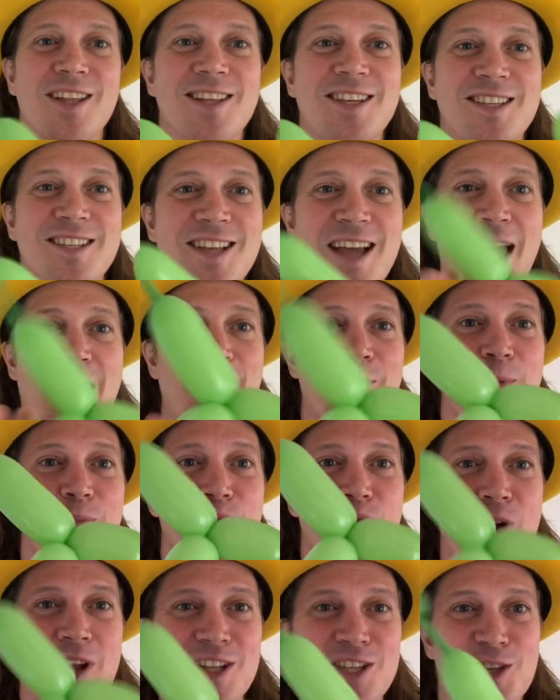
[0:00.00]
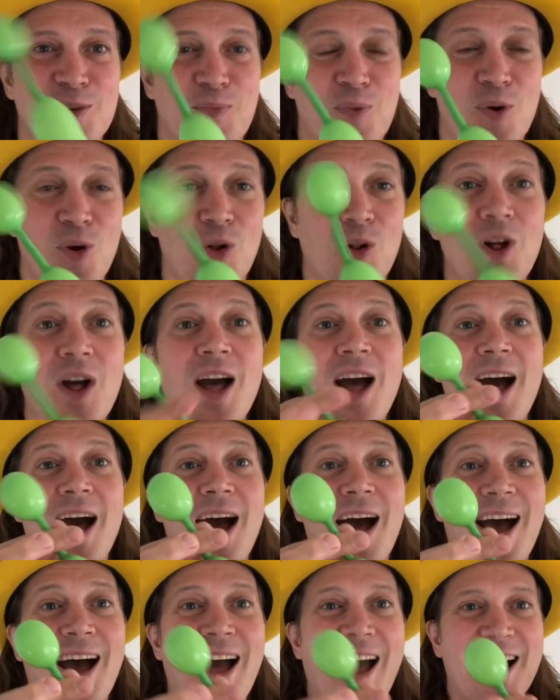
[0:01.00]
the same principle
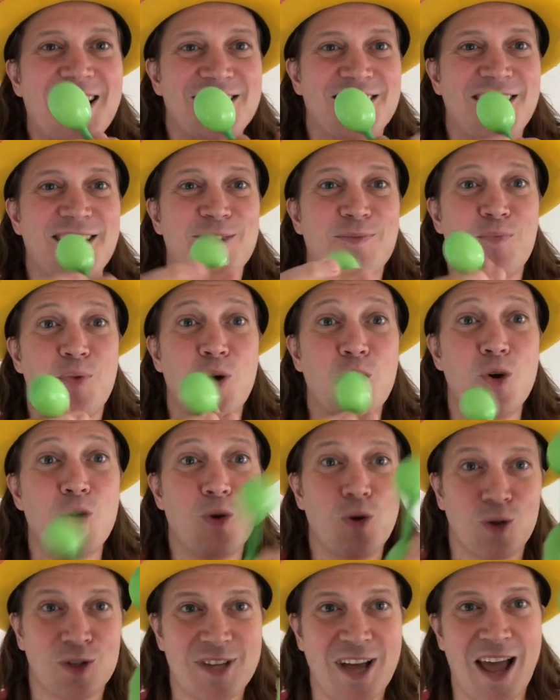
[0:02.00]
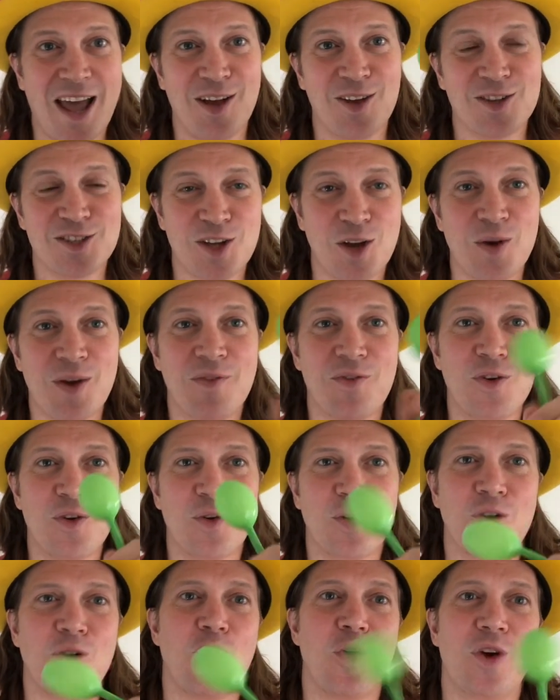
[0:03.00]
as this poodle tail. So if you
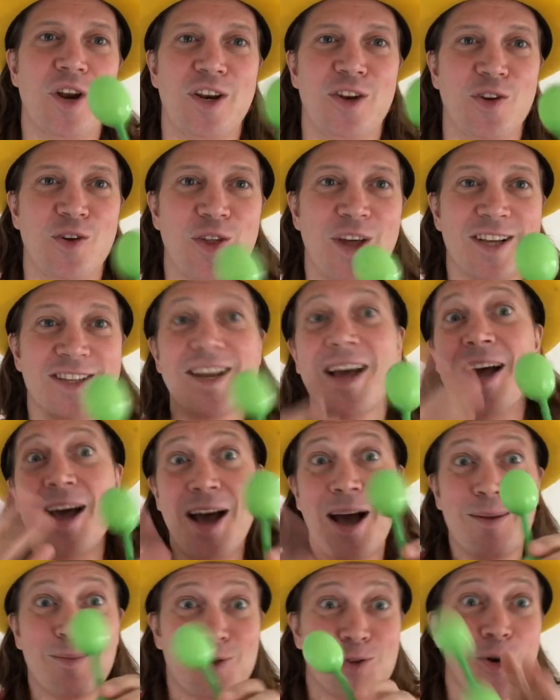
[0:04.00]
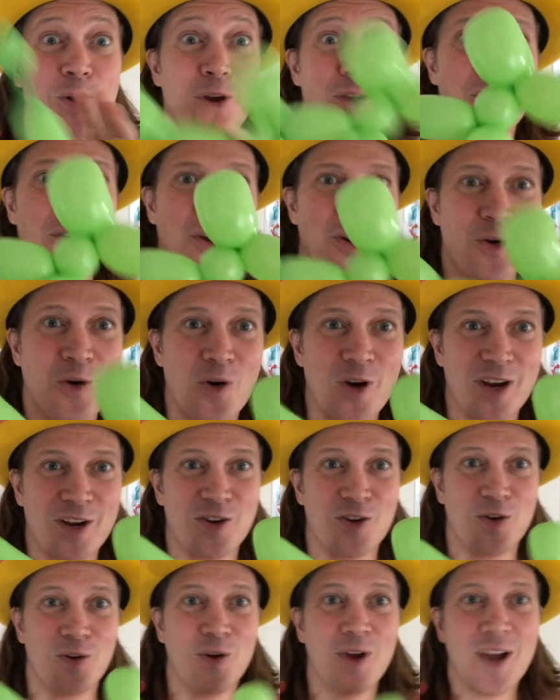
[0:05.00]
can already do this, I'm sure you can already
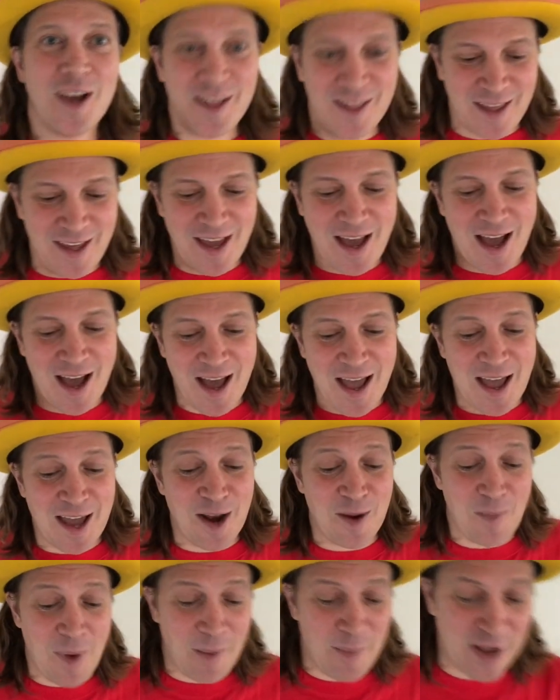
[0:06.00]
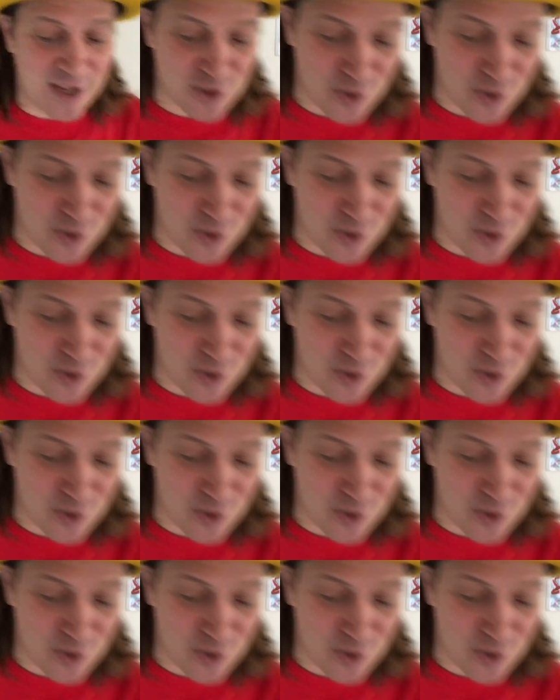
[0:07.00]
do the edamame